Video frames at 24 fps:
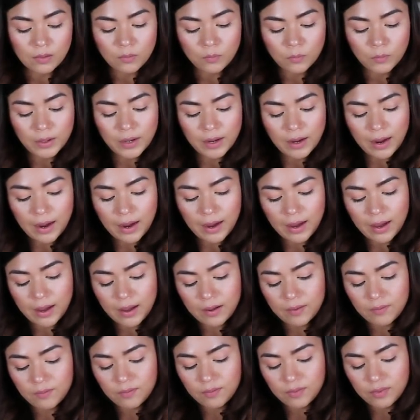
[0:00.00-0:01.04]
We
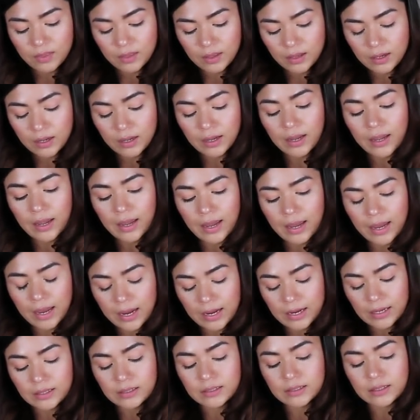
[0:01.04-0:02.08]
have the
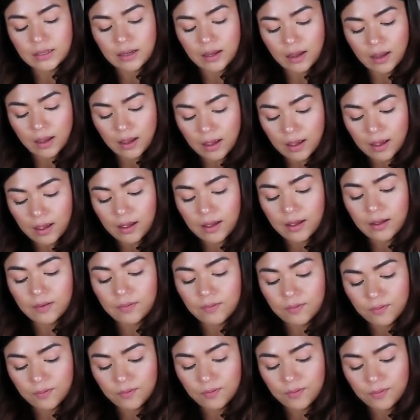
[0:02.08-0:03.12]
eight
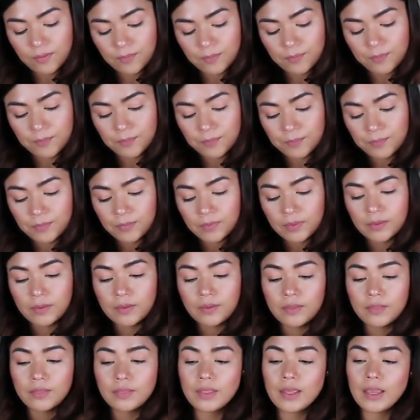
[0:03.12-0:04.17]
of
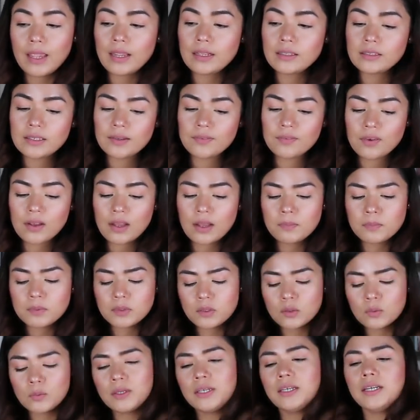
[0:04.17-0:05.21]
the eight of cups.
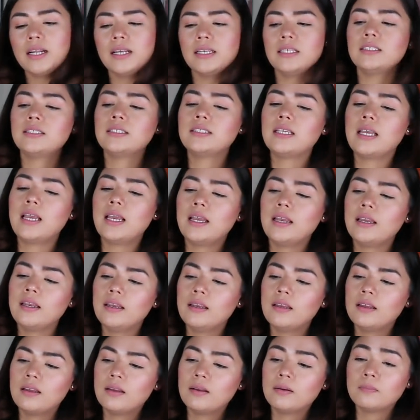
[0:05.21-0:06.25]
So what did I say?
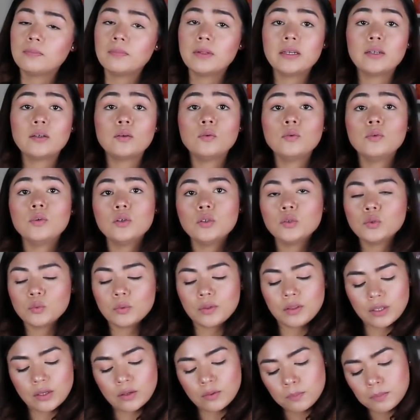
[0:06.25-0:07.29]
I'm like, who knows
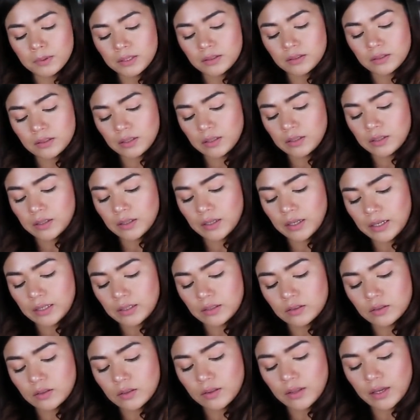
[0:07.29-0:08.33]
when they'll be seen
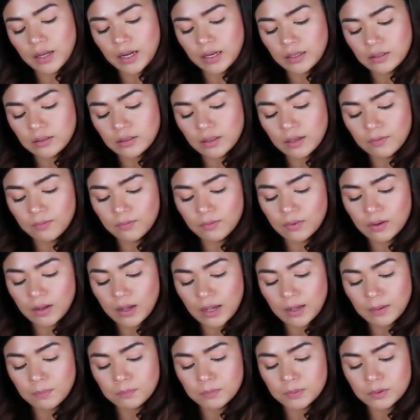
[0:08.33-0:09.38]
again? So the Eight of
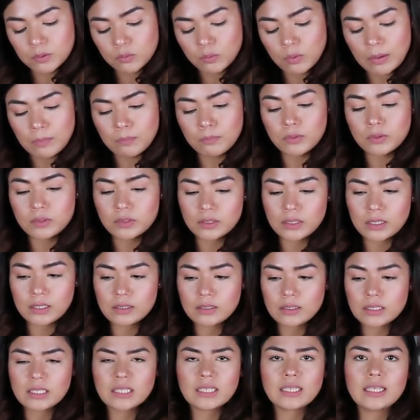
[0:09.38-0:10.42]
Cups
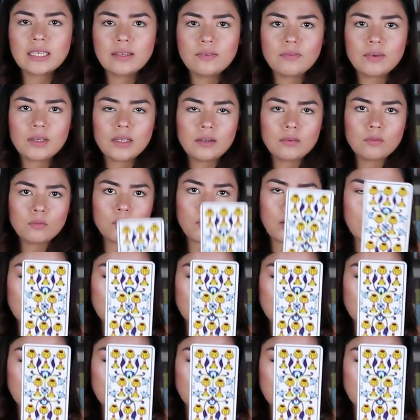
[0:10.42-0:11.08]
represents leaving,